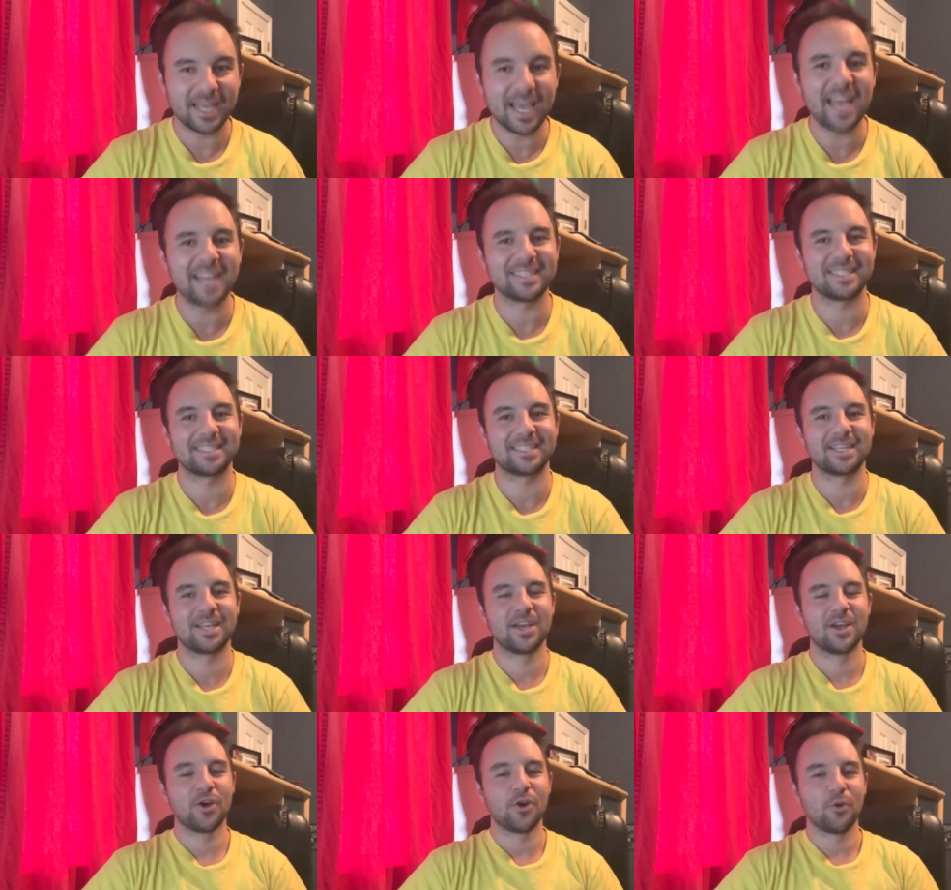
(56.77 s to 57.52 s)

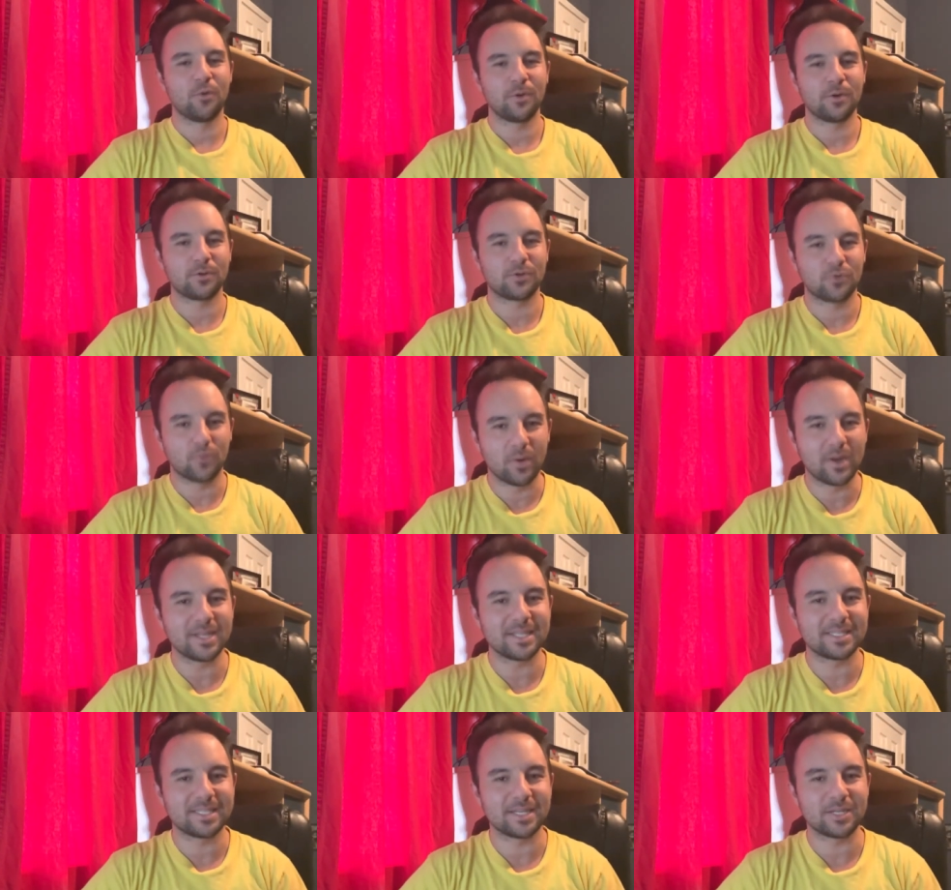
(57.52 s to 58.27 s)
Yes, we're
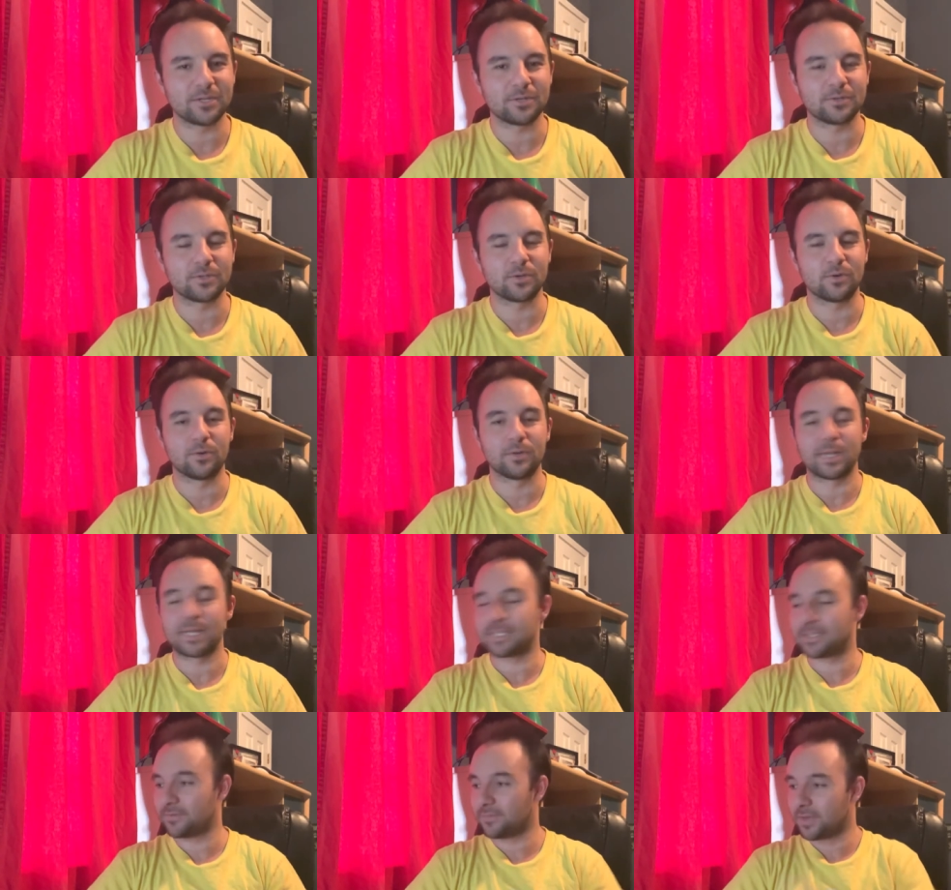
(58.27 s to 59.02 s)
26 years old
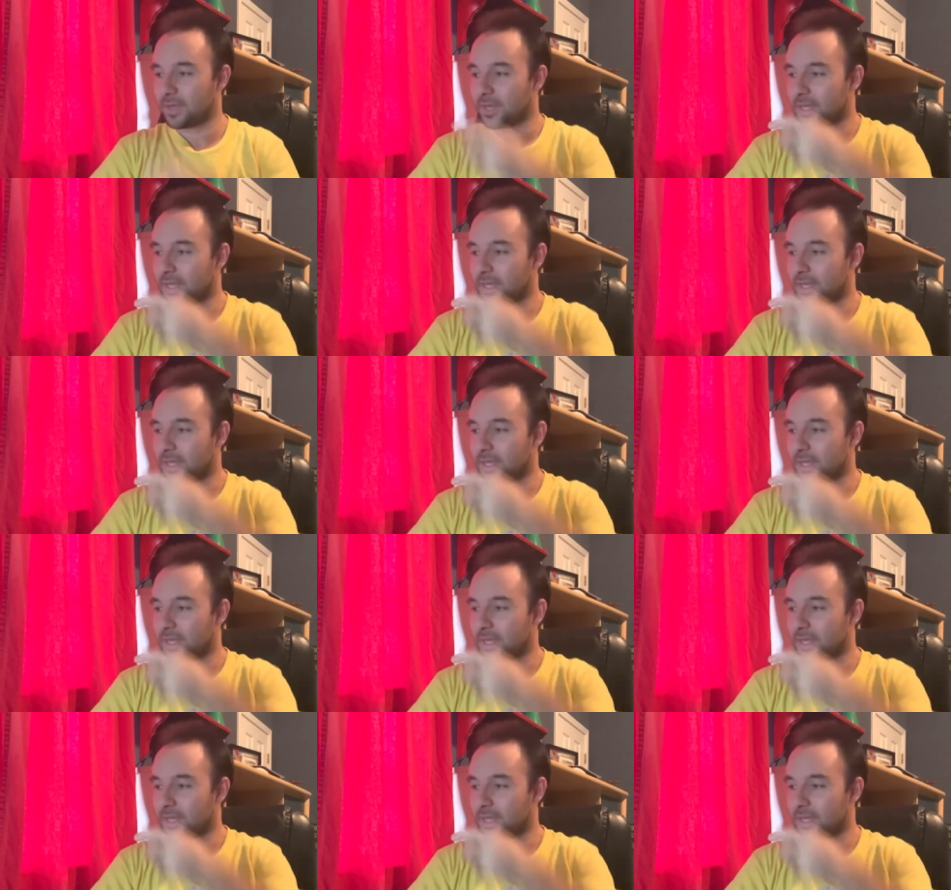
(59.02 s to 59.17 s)
as of